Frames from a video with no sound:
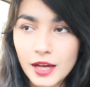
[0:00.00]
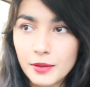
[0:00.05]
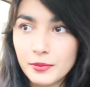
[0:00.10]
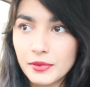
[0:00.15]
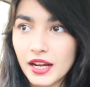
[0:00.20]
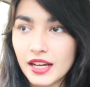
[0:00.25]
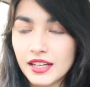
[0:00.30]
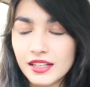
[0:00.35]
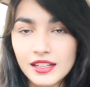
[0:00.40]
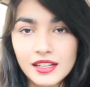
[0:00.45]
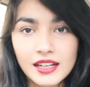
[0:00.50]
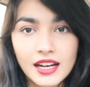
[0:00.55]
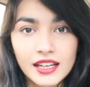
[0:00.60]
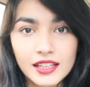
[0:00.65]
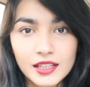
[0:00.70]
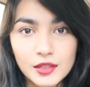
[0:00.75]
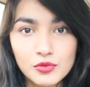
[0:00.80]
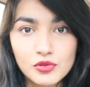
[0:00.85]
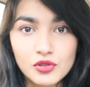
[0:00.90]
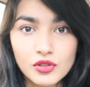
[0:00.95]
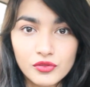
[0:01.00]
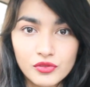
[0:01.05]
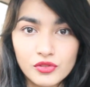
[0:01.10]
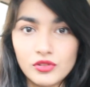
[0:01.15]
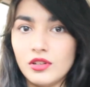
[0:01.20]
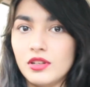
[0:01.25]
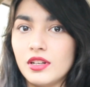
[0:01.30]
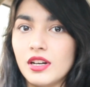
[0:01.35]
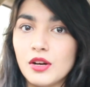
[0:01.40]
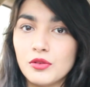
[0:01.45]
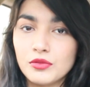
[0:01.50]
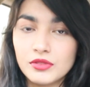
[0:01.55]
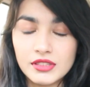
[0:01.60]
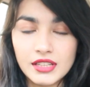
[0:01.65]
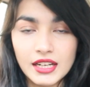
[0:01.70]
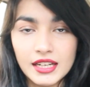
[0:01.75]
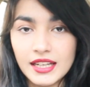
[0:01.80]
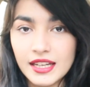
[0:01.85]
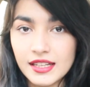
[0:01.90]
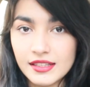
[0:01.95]
I mean, I really like him, so if you're around
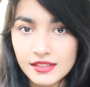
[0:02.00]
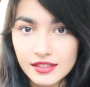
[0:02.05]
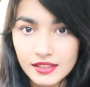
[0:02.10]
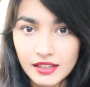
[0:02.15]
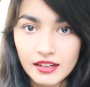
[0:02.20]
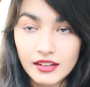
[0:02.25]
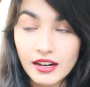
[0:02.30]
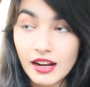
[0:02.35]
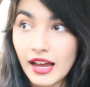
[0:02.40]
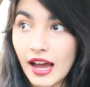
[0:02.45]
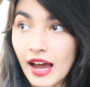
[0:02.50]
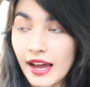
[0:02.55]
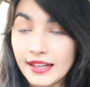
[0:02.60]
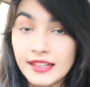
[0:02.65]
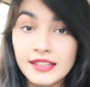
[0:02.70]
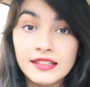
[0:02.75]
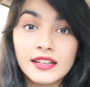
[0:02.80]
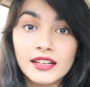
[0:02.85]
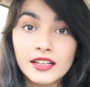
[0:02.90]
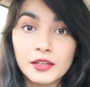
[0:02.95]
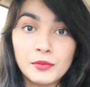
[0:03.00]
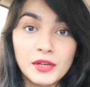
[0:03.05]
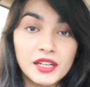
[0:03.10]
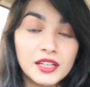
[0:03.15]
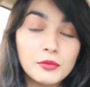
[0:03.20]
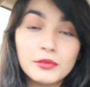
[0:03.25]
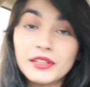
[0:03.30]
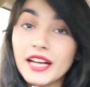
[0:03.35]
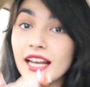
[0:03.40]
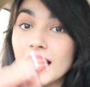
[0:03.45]
Delhi N C R, I highly recommend him.